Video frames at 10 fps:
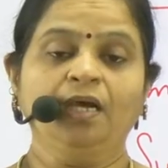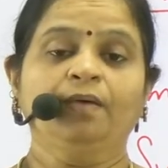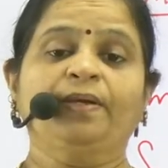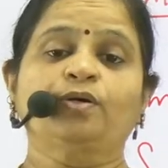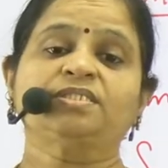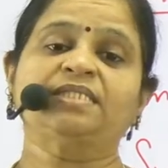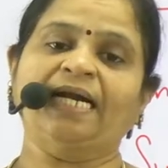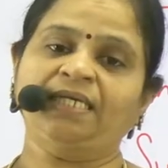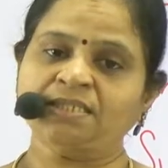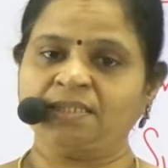because
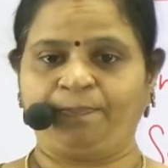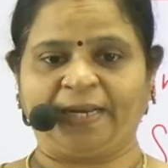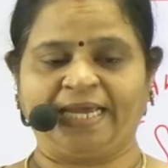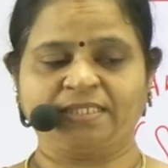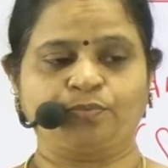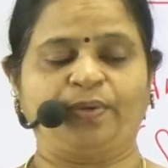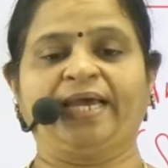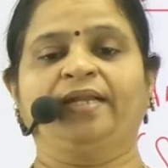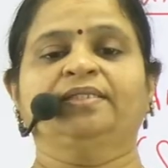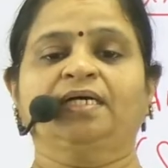that is the place
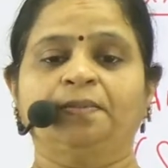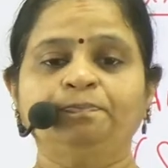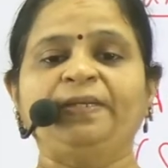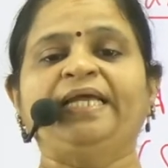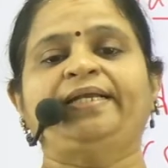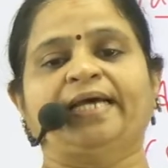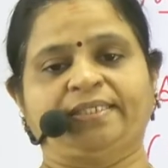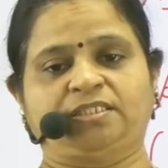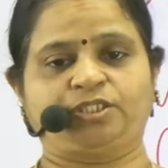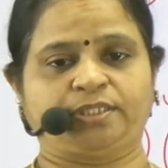where the complete
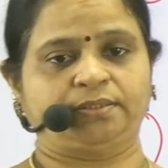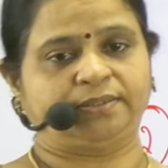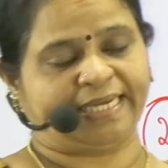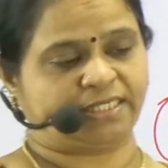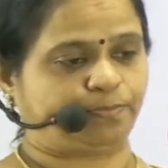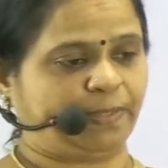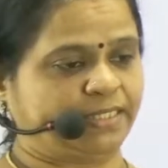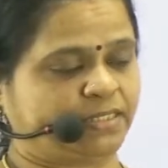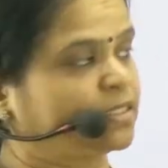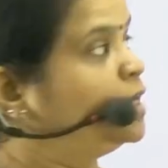digestion takes
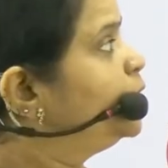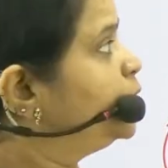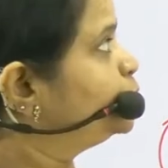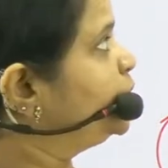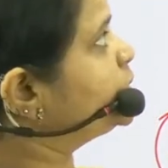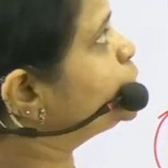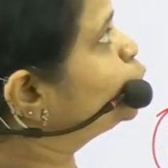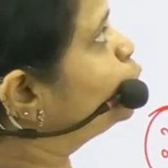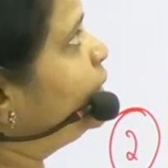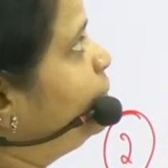place. Now these
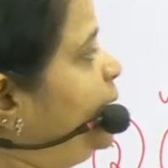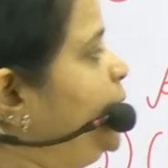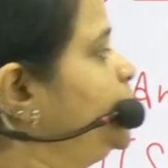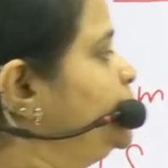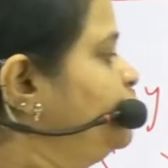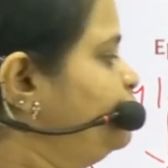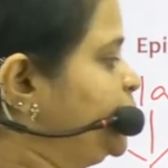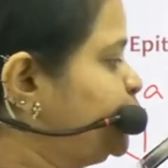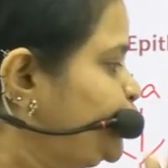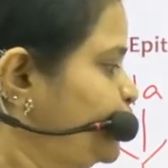two will be the
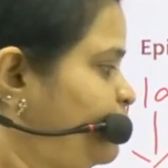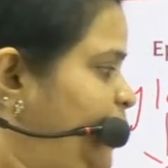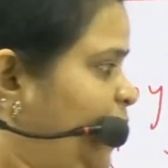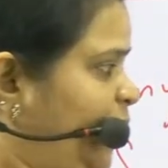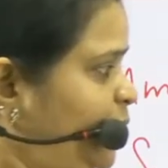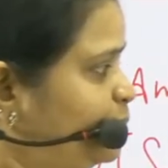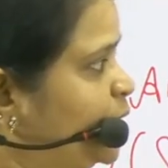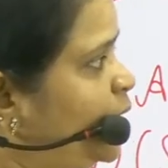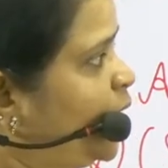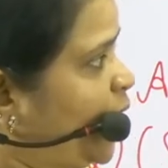function of villi,
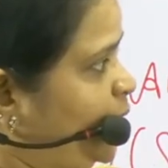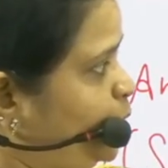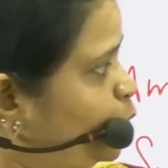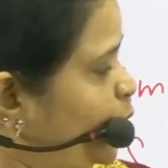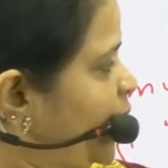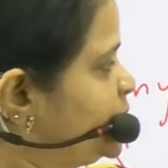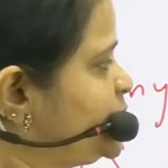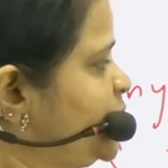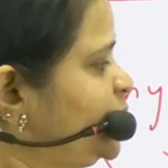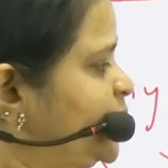and you can
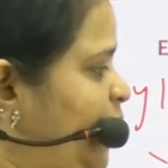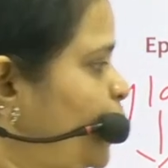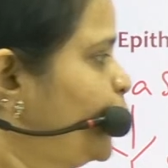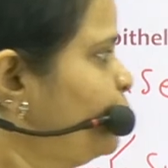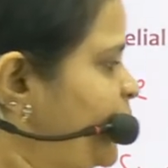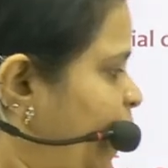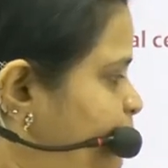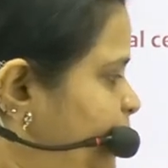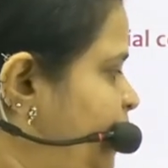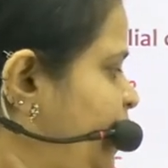see there are a lot of
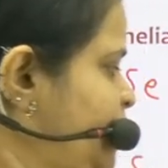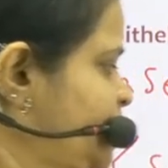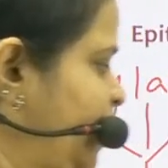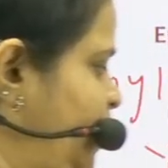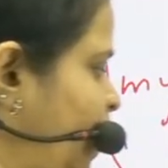capillaries and